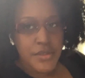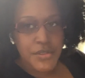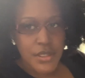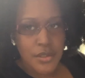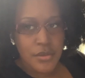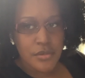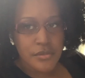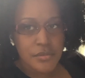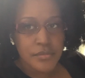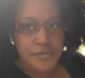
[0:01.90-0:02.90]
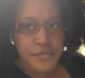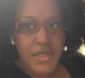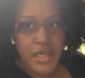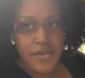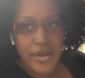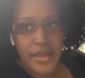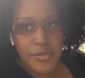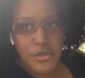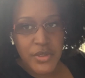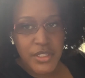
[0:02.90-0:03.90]
So here I
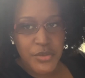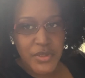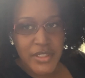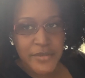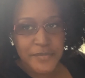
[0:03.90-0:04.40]
am 2020.